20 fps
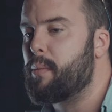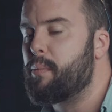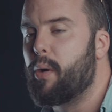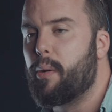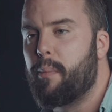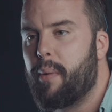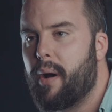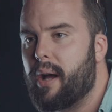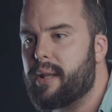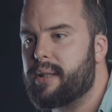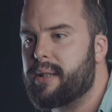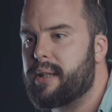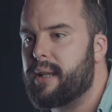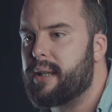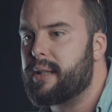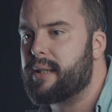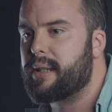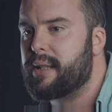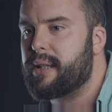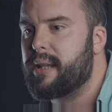a pop
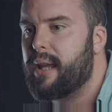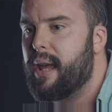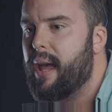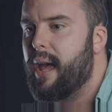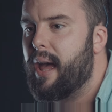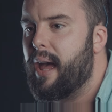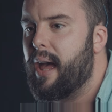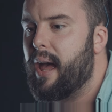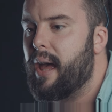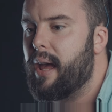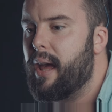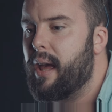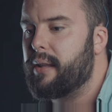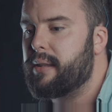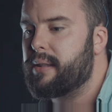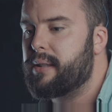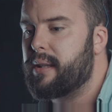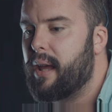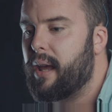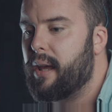artist
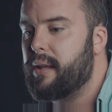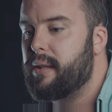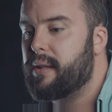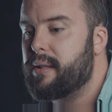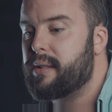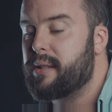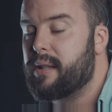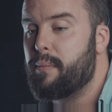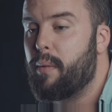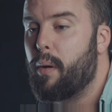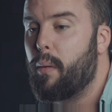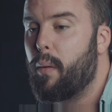and uh, you can see my